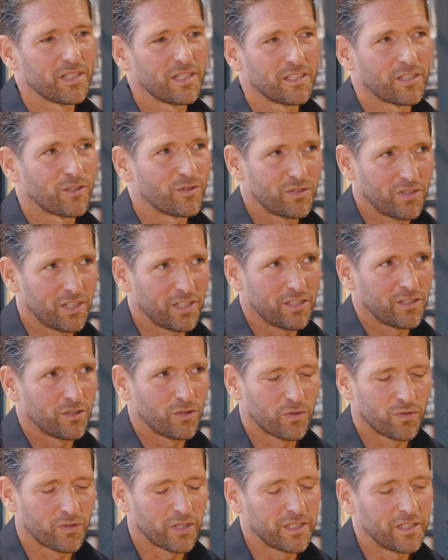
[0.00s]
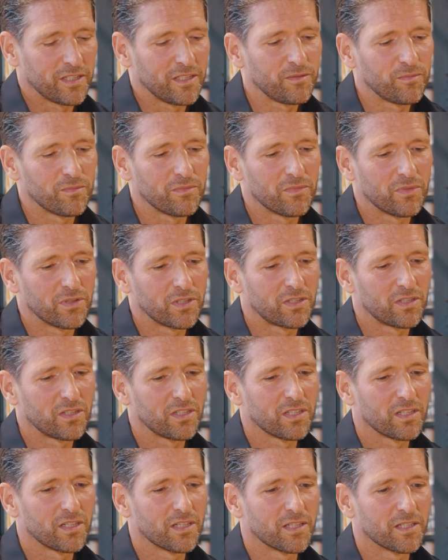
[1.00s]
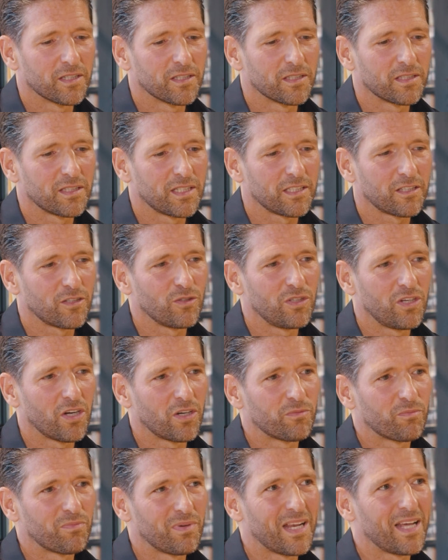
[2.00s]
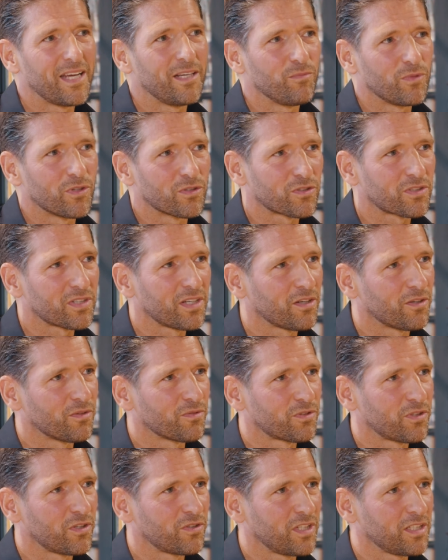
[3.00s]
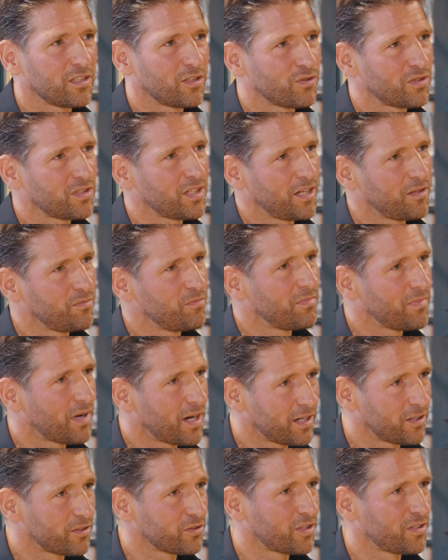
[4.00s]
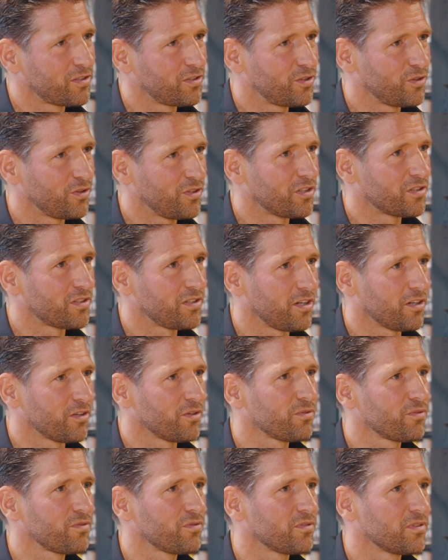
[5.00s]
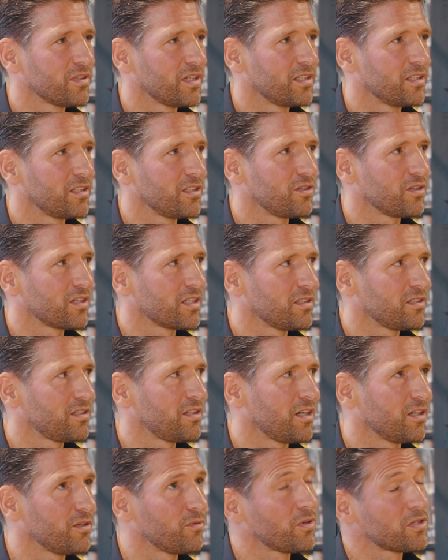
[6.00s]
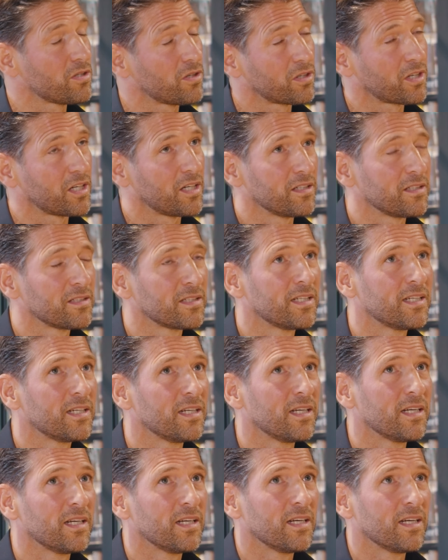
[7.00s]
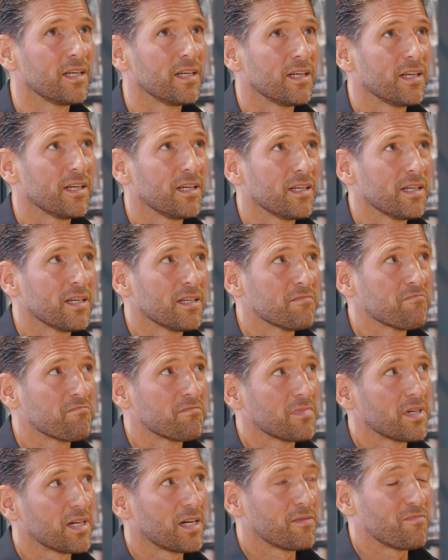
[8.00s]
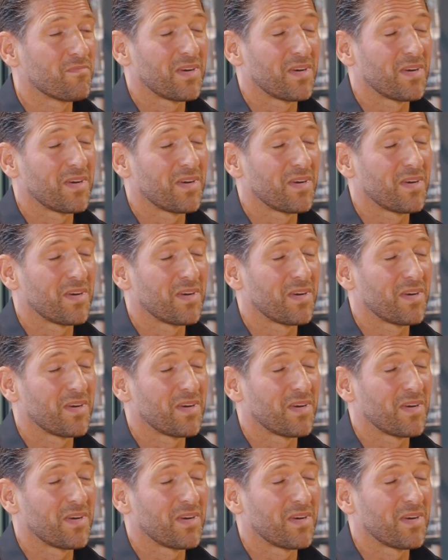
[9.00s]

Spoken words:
and you said it already, but that you don't blame yourself, so that you stay mild to yourself, and that you can say, well, okay, I